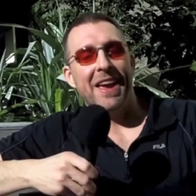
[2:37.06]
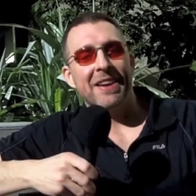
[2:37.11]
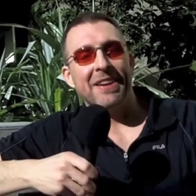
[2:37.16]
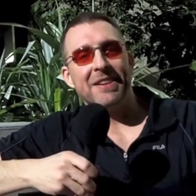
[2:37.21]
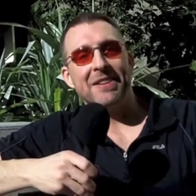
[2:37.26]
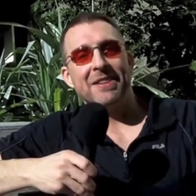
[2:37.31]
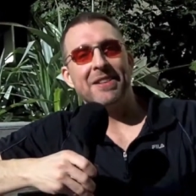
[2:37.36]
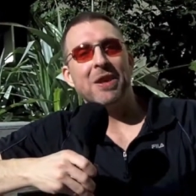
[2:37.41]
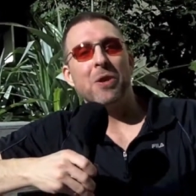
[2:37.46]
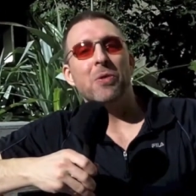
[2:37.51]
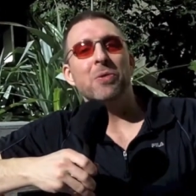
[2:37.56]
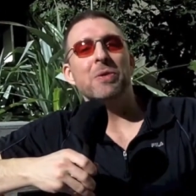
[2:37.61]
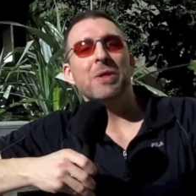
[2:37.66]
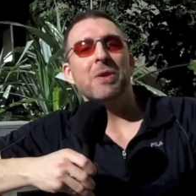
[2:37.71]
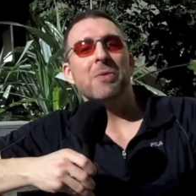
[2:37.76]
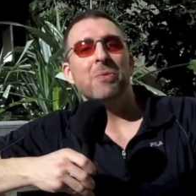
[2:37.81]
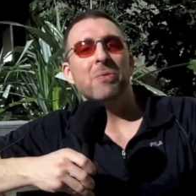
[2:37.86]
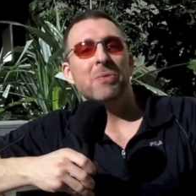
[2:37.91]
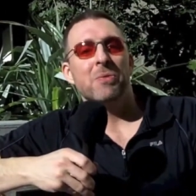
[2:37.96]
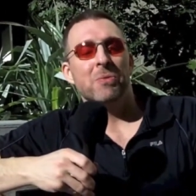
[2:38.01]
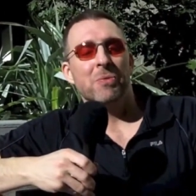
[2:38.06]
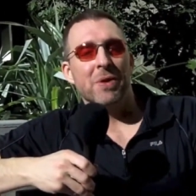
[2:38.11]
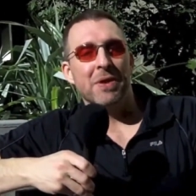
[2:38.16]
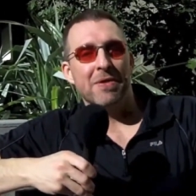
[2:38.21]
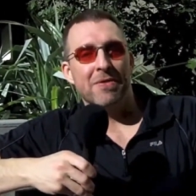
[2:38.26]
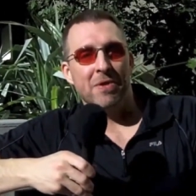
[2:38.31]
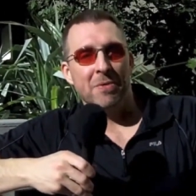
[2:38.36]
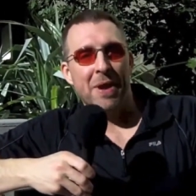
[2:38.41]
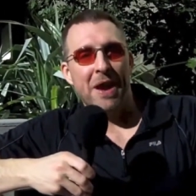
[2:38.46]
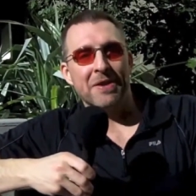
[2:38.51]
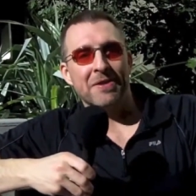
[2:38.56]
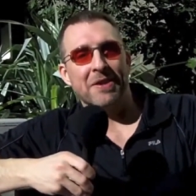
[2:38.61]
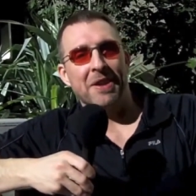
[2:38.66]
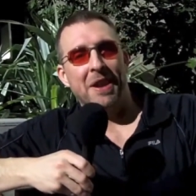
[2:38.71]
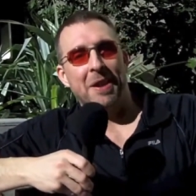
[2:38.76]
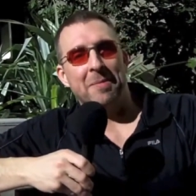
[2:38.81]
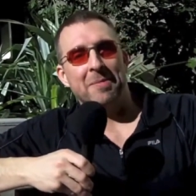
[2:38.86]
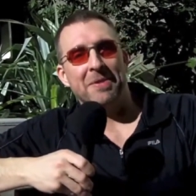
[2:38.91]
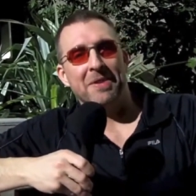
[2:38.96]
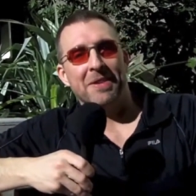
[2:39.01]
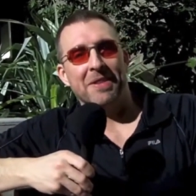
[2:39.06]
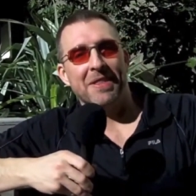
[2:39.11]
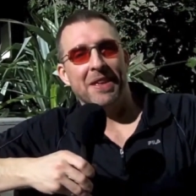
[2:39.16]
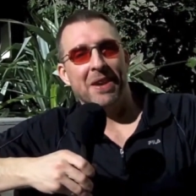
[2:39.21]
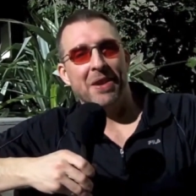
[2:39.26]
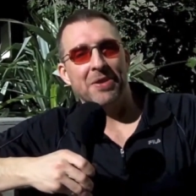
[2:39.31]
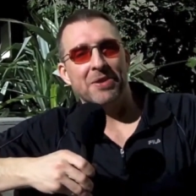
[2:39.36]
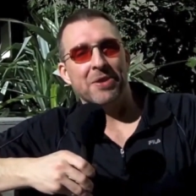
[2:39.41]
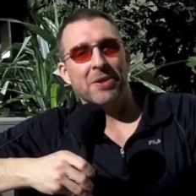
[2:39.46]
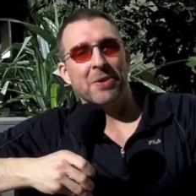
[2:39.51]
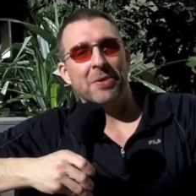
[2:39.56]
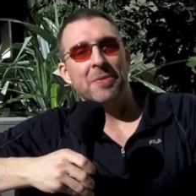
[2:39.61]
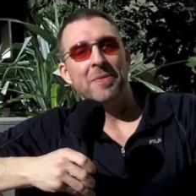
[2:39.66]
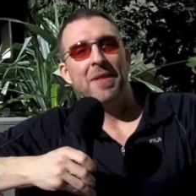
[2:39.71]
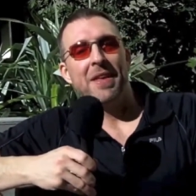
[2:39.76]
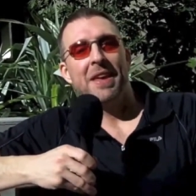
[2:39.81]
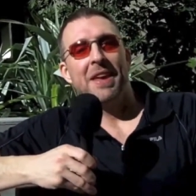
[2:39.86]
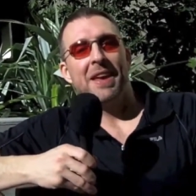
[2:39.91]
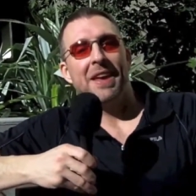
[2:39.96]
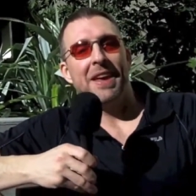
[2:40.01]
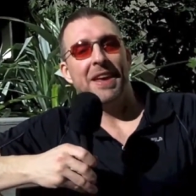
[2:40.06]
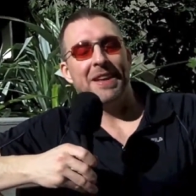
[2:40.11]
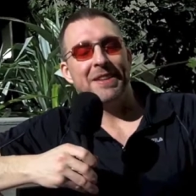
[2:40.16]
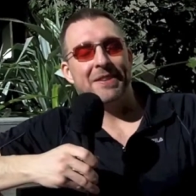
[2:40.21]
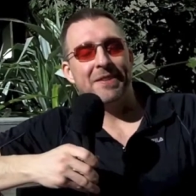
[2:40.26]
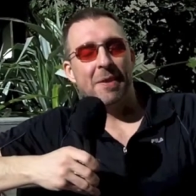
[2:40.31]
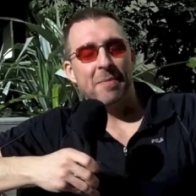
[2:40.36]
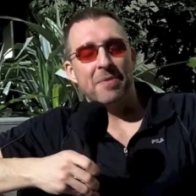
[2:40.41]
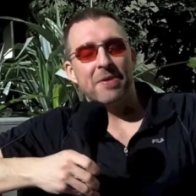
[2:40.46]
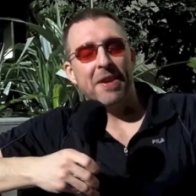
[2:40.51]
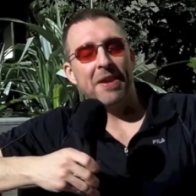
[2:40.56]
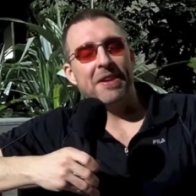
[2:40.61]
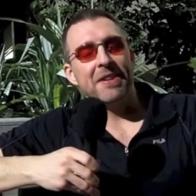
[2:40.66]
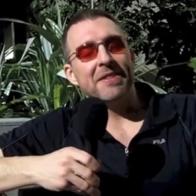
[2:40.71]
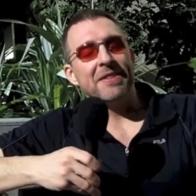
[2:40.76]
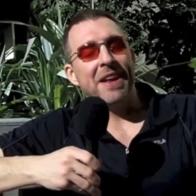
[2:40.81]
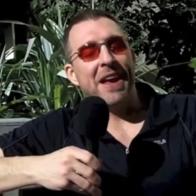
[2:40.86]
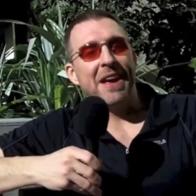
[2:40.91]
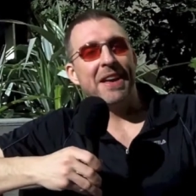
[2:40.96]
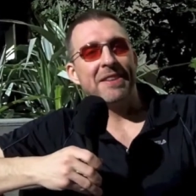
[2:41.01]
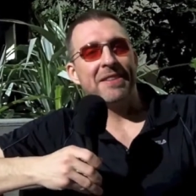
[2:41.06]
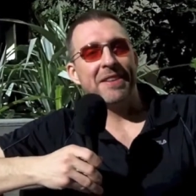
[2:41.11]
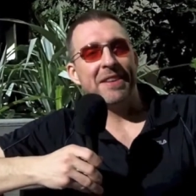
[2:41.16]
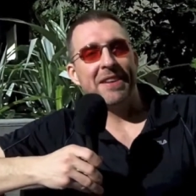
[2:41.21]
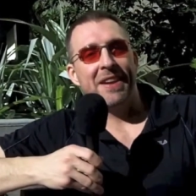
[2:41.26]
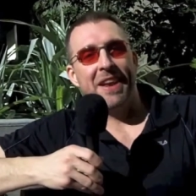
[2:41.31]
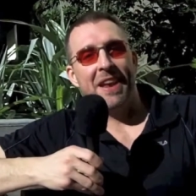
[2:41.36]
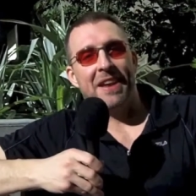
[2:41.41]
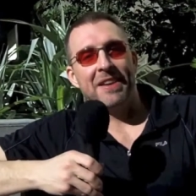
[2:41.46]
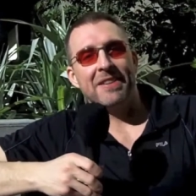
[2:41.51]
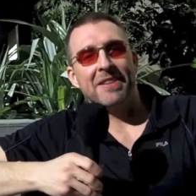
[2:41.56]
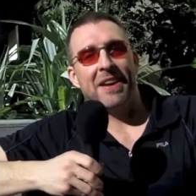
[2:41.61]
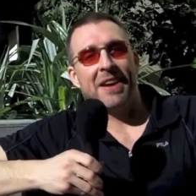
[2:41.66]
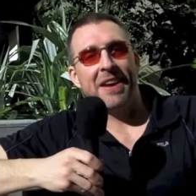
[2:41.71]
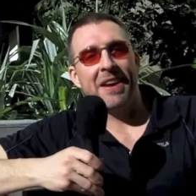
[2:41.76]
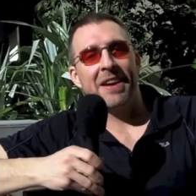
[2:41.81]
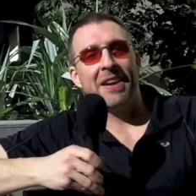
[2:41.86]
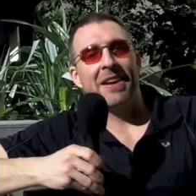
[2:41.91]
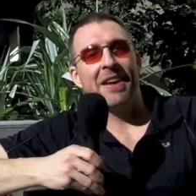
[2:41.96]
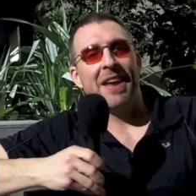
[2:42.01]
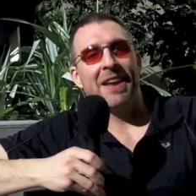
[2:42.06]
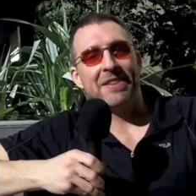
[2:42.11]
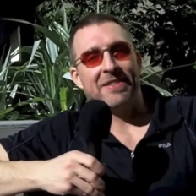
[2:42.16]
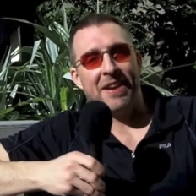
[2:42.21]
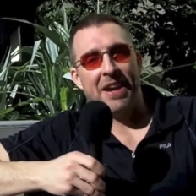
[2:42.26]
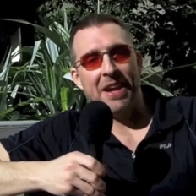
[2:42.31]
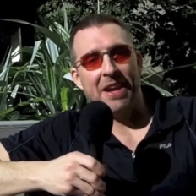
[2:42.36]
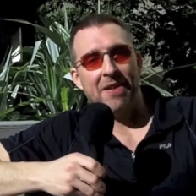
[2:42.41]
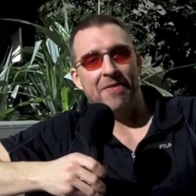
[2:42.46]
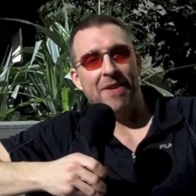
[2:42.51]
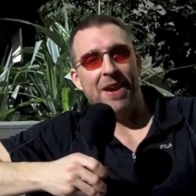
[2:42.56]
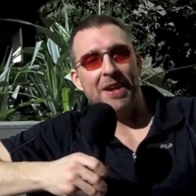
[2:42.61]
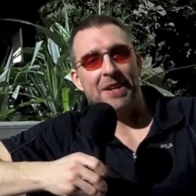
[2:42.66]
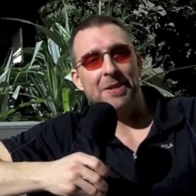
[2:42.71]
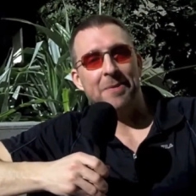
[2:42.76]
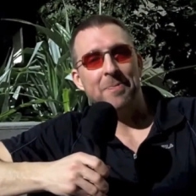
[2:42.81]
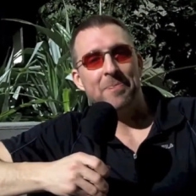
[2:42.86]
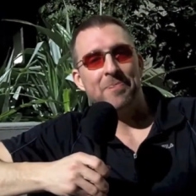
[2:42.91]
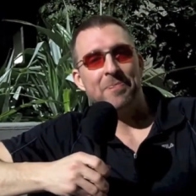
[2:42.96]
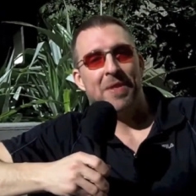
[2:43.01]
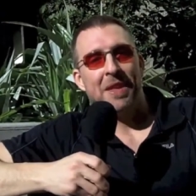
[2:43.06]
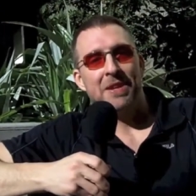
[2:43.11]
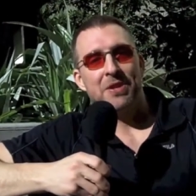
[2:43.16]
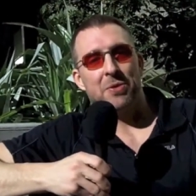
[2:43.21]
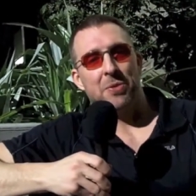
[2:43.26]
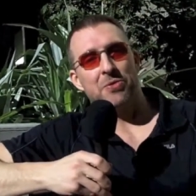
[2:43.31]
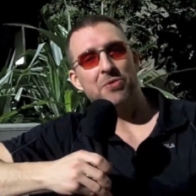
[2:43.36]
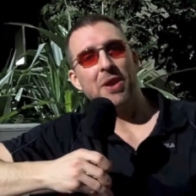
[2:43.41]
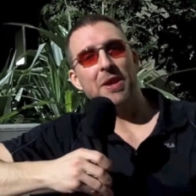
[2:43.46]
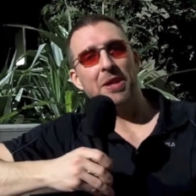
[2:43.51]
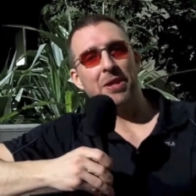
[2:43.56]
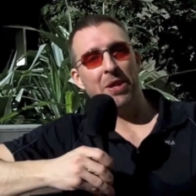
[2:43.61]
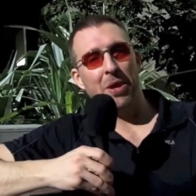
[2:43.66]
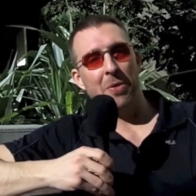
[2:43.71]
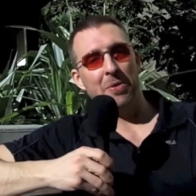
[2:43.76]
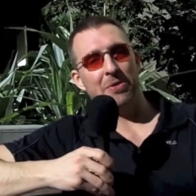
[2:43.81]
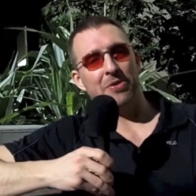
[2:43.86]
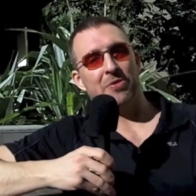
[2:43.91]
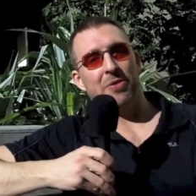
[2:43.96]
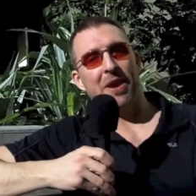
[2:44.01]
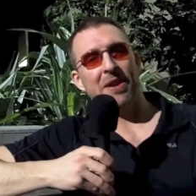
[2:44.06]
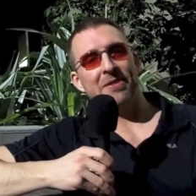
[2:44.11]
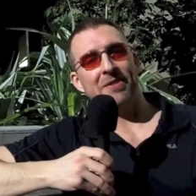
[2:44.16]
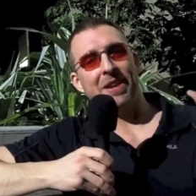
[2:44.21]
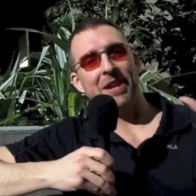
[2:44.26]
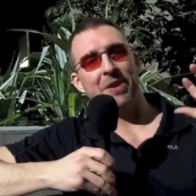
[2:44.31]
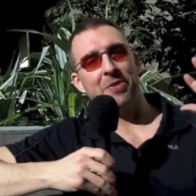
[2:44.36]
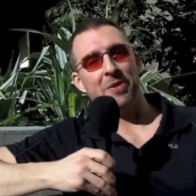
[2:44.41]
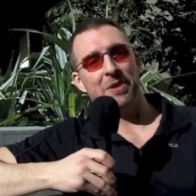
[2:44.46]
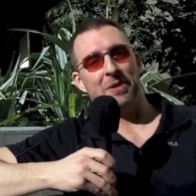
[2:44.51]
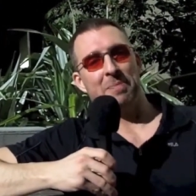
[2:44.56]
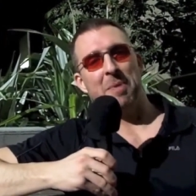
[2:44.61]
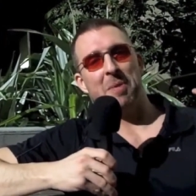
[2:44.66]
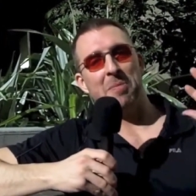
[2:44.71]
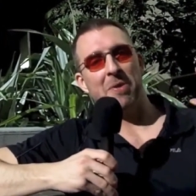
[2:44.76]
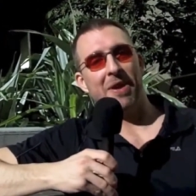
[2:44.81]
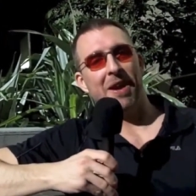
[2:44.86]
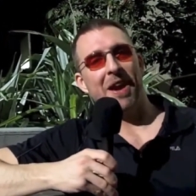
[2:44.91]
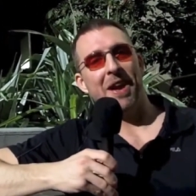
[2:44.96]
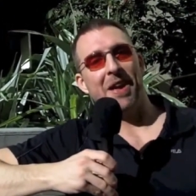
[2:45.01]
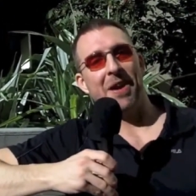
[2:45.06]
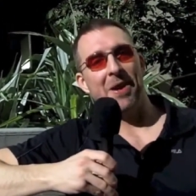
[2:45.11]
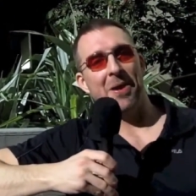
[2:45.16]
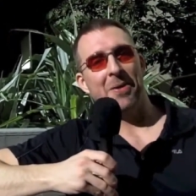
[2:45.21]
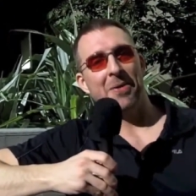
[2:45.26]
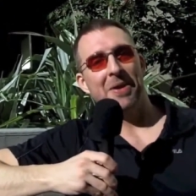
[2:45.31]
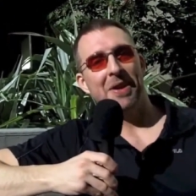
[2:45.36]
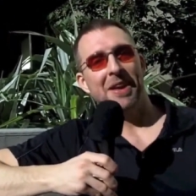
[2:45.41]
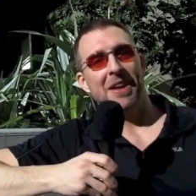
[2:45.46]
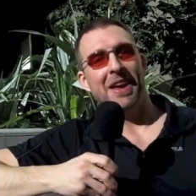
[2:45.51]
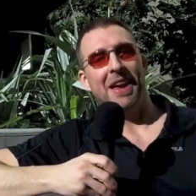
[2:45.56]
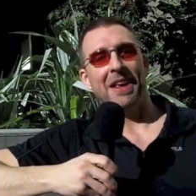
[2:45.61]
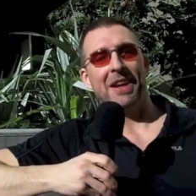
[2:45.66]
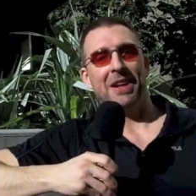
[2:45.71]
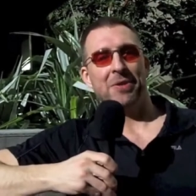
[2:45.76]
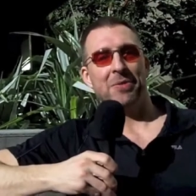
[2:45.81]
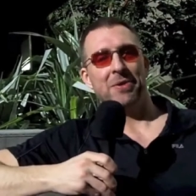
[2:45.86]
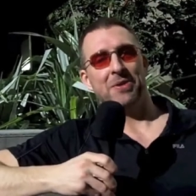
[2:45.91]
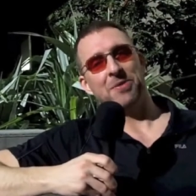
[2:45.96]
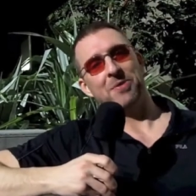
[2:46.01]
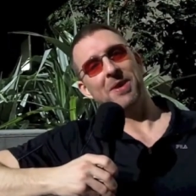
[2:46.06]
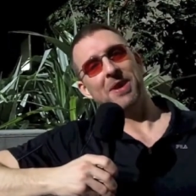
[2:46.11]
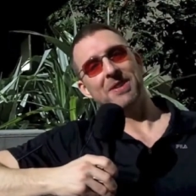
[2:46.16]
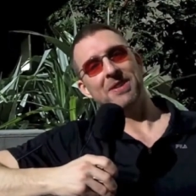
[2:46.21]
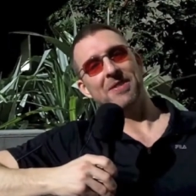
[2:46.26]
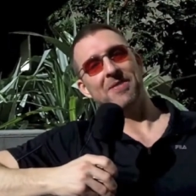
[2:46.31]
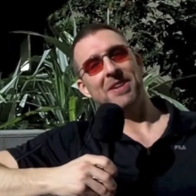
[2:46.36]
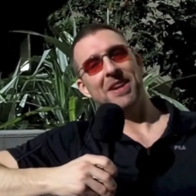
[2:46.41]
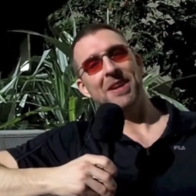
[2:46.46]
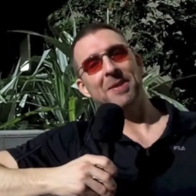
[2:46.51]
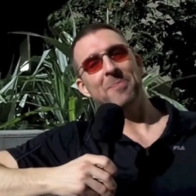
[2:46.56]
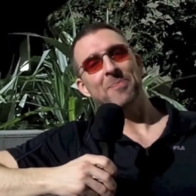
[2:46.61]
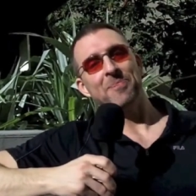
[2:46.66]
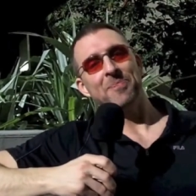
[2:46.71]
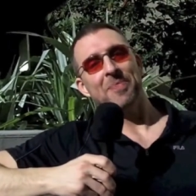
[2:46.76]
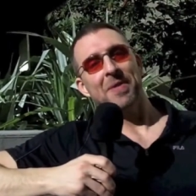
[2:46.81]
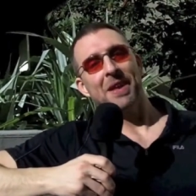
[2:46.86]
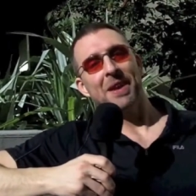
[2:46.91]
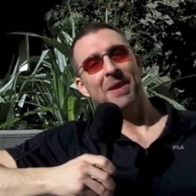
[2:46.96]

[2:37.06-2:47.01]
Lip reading: And it's the only one of the racetams that also, in some studies, has an anti-anxiety effect. So we're trying to lower stress, increase memory I/O, and increase creativity.